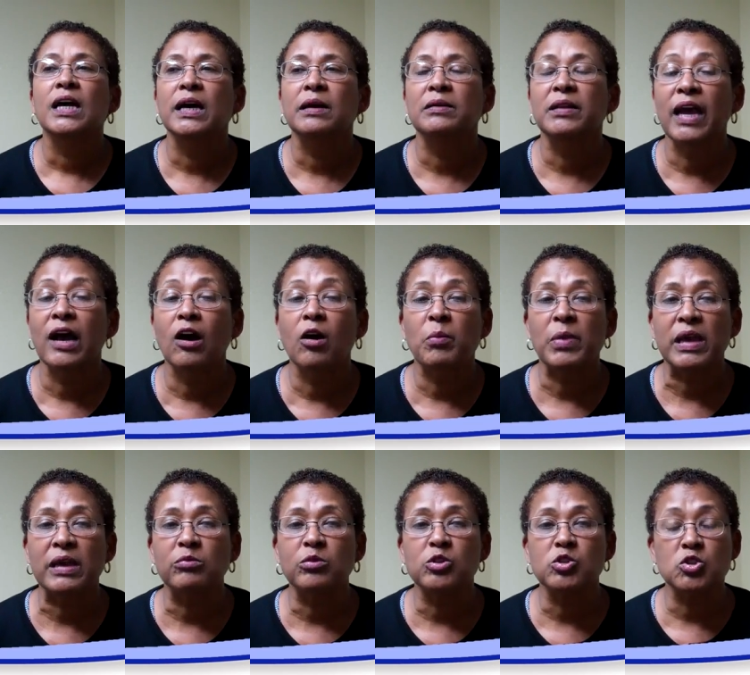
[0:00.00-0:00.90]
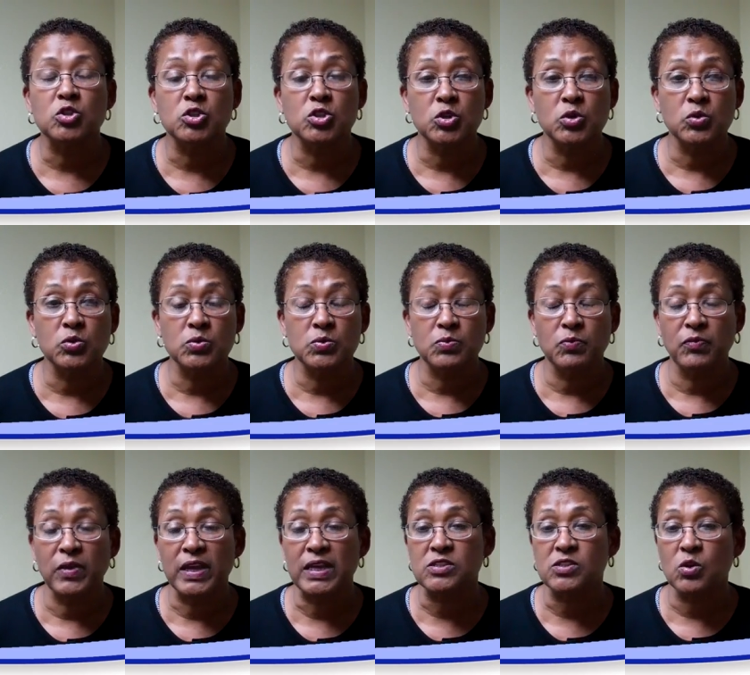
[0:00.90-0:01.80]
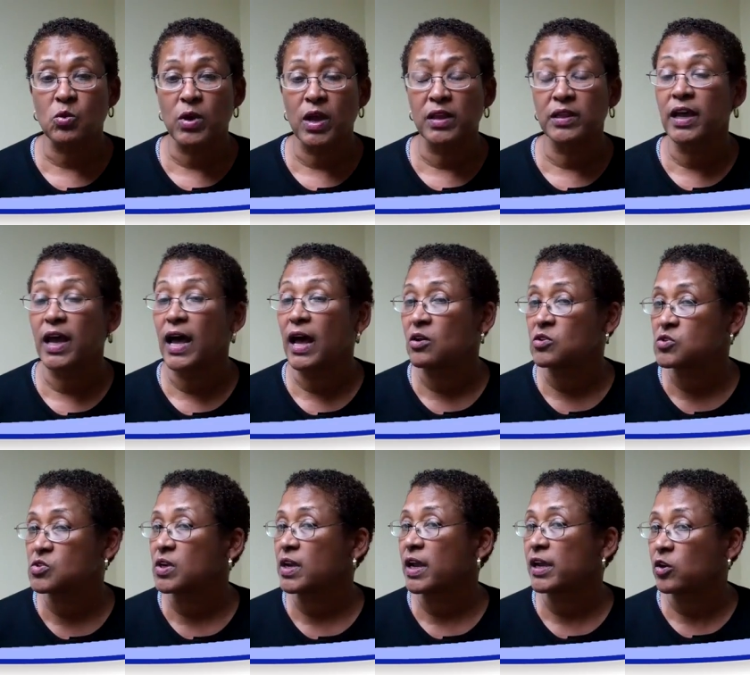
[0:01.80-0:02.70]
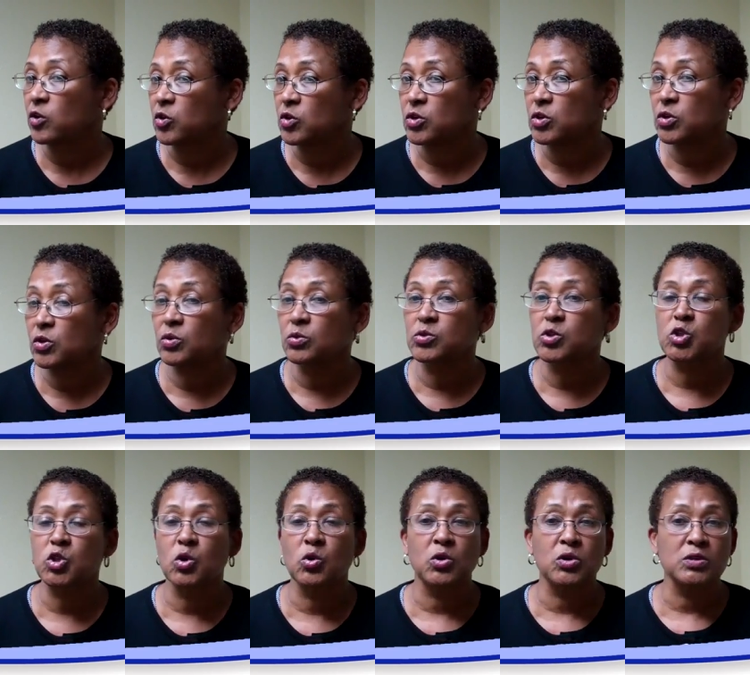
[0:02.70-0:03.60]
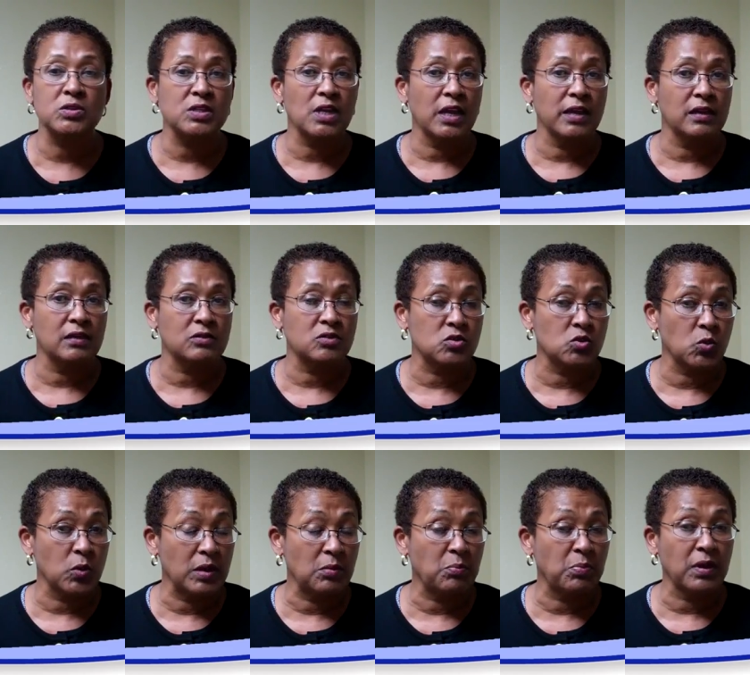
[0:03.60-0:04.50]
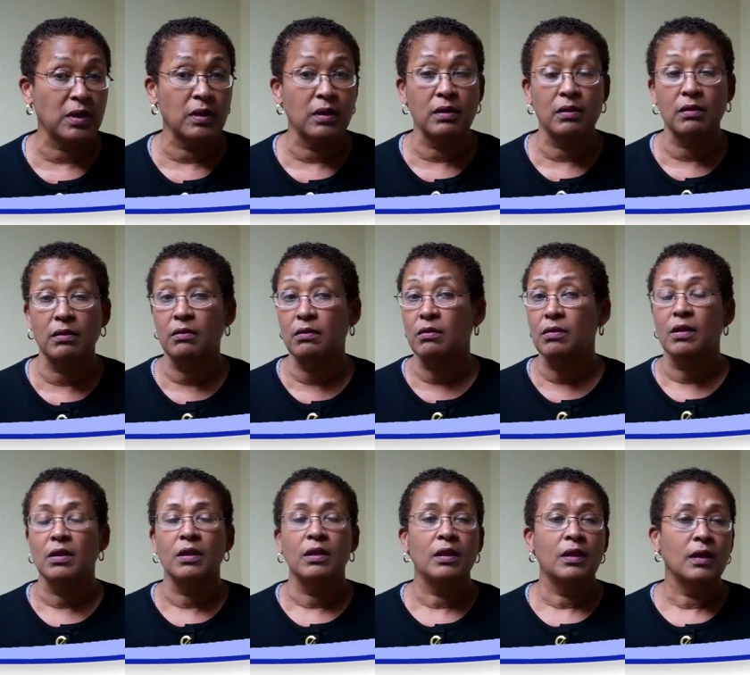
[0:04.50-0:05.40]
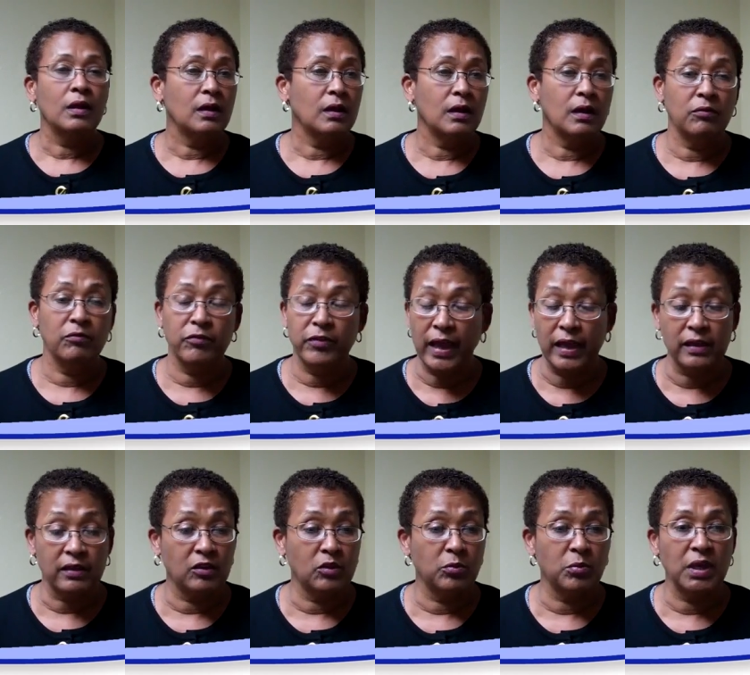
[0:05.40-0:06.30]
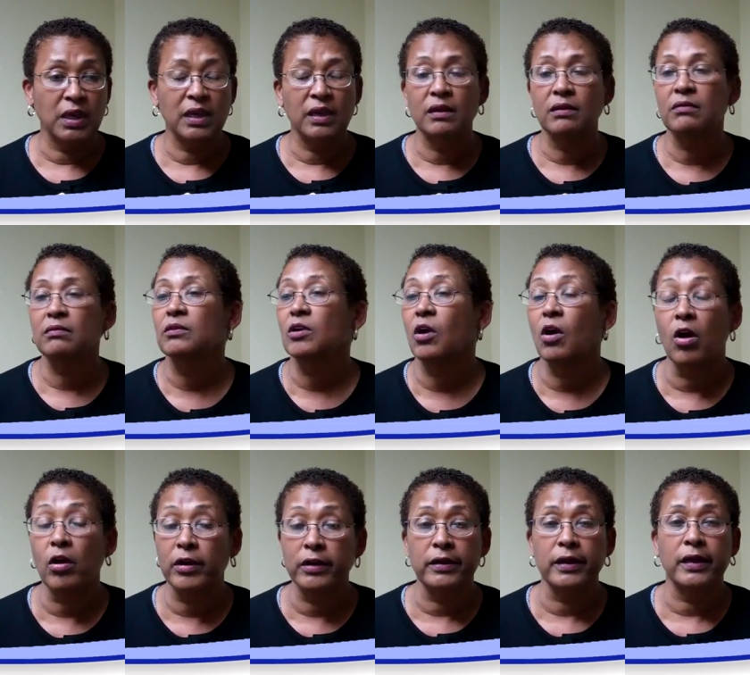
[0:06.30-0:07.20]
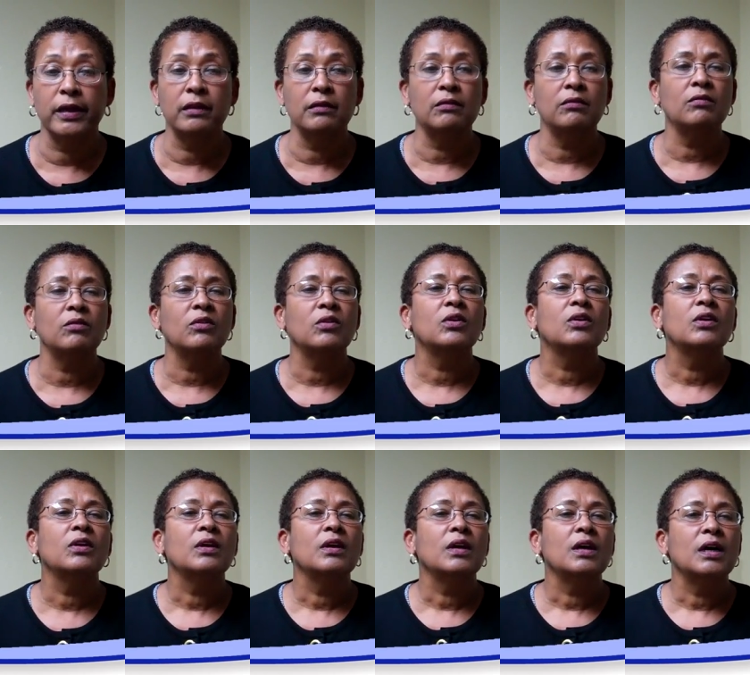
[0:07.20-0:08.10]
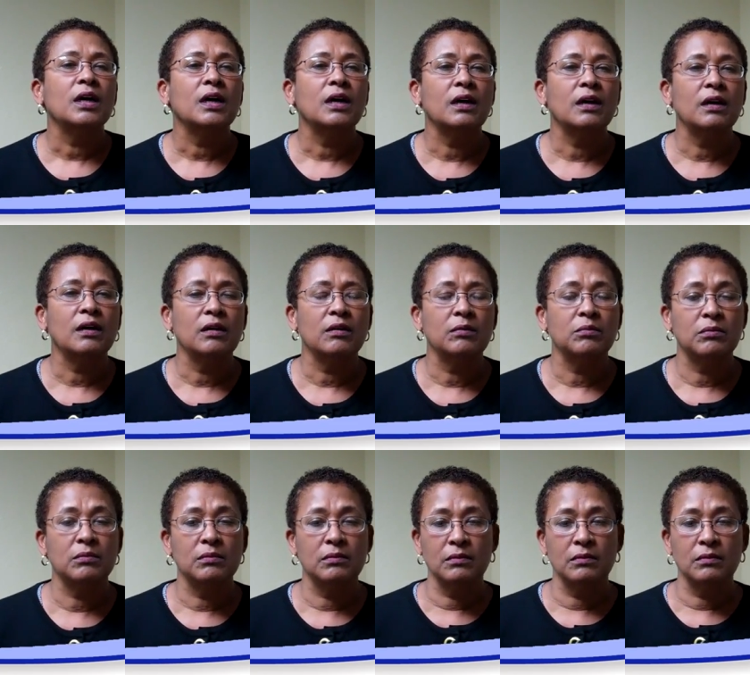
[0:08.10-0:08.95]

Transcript: And now I'm able to do things around the house that I couldn't do. Chores like sweeping, um, vacuuming, gardening. Um,